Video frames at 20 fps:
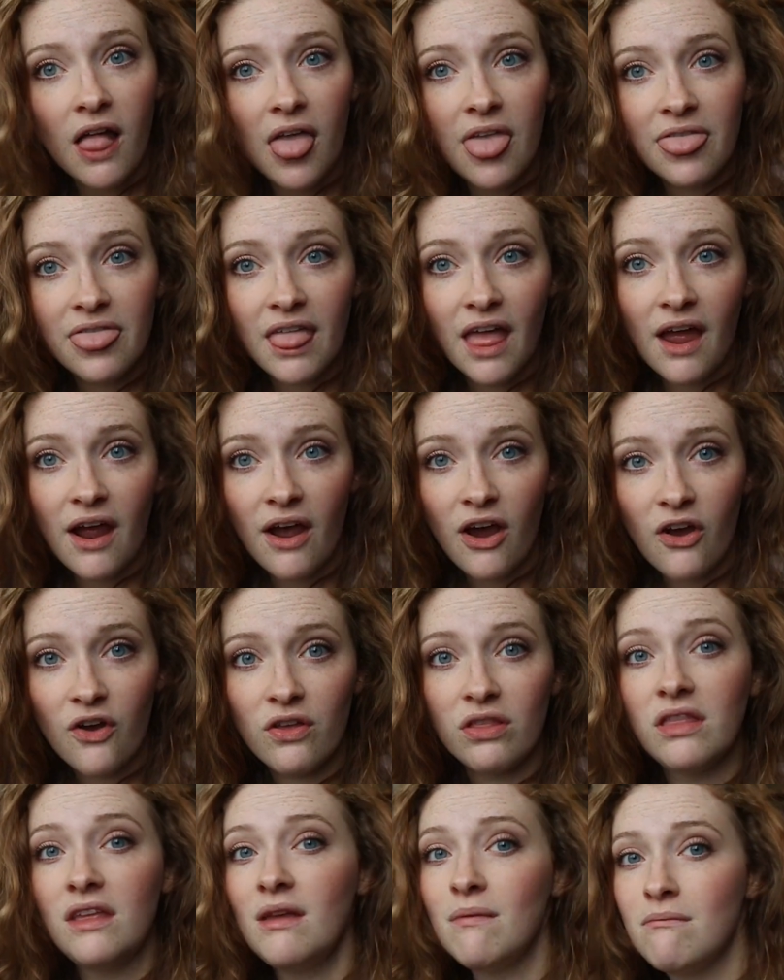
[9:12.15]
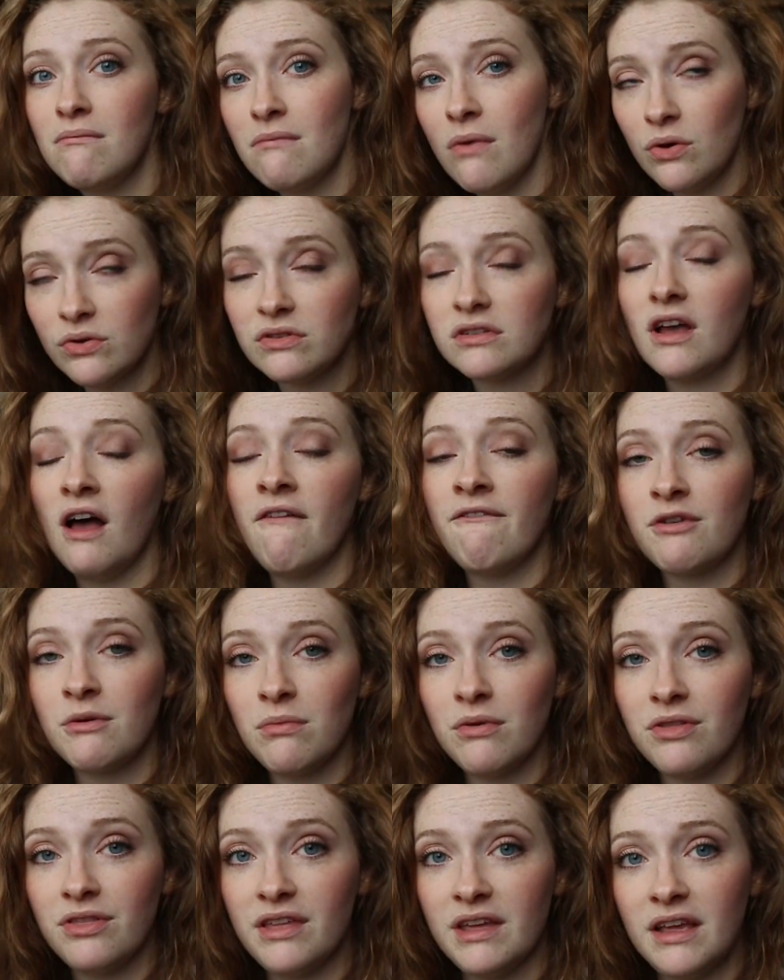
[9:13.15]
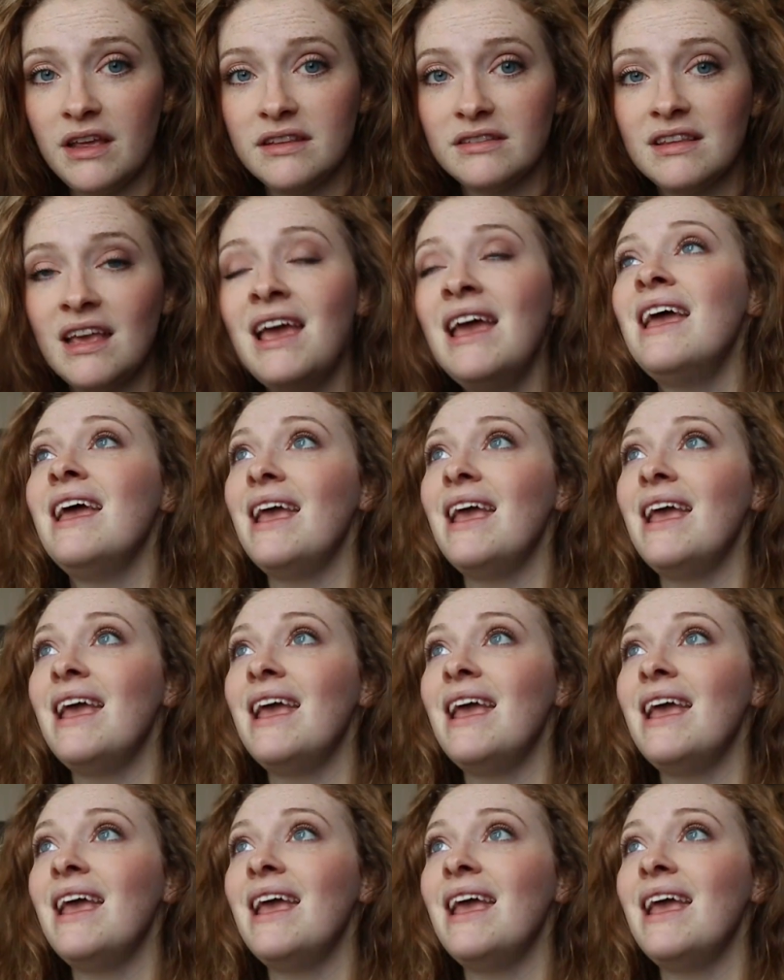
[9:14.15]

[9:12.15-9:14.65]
they're the most comfortable things